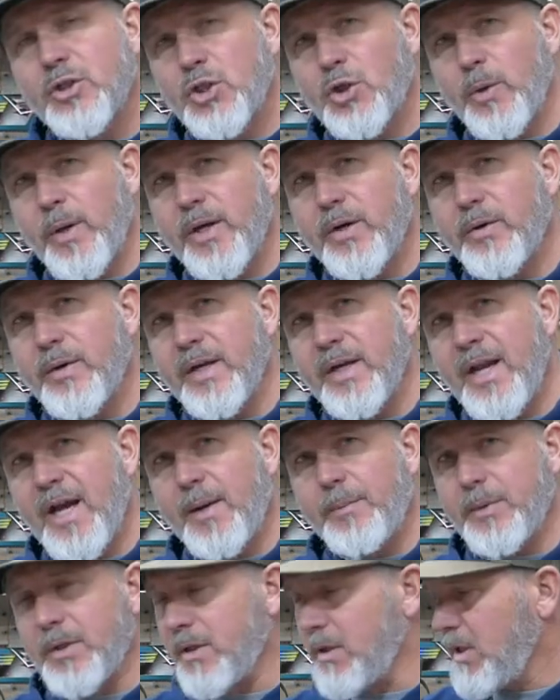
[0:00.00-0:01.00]
Schrader
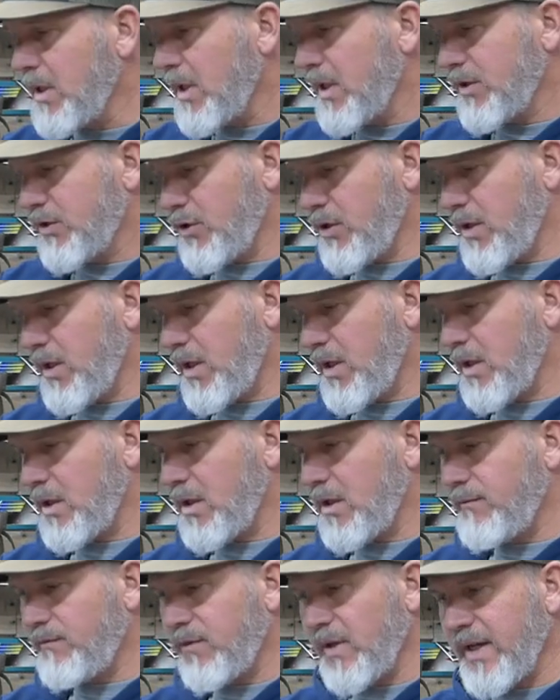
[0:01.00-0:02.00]
adapter so you can
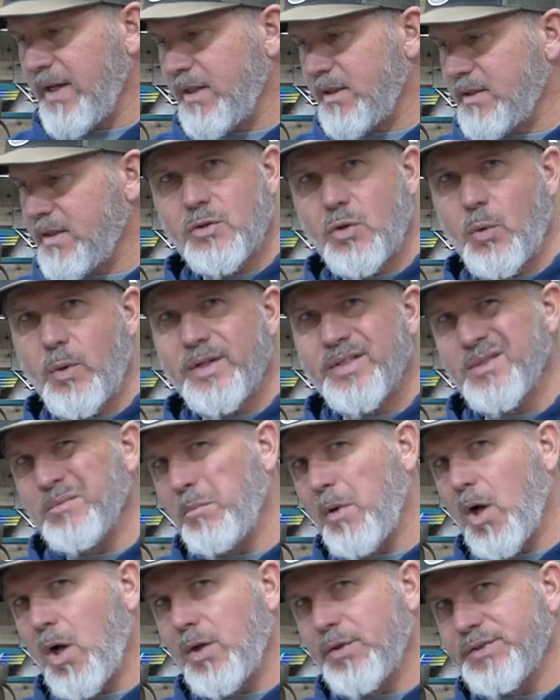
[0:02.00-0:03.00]
inflate toys and
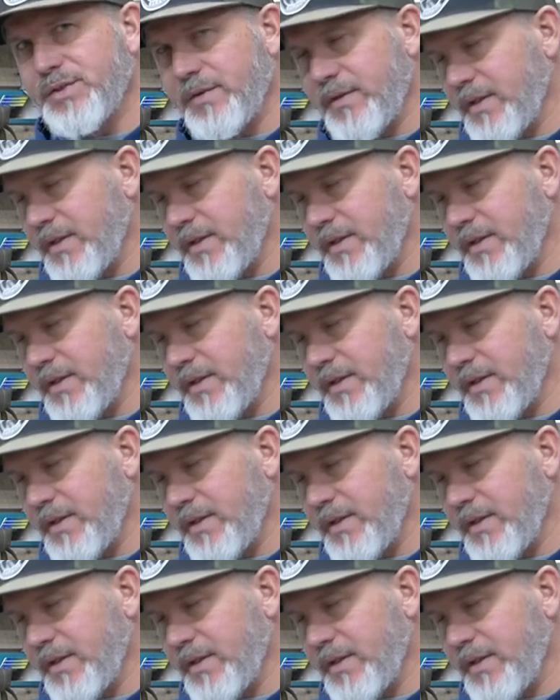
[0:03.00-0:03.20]
balls and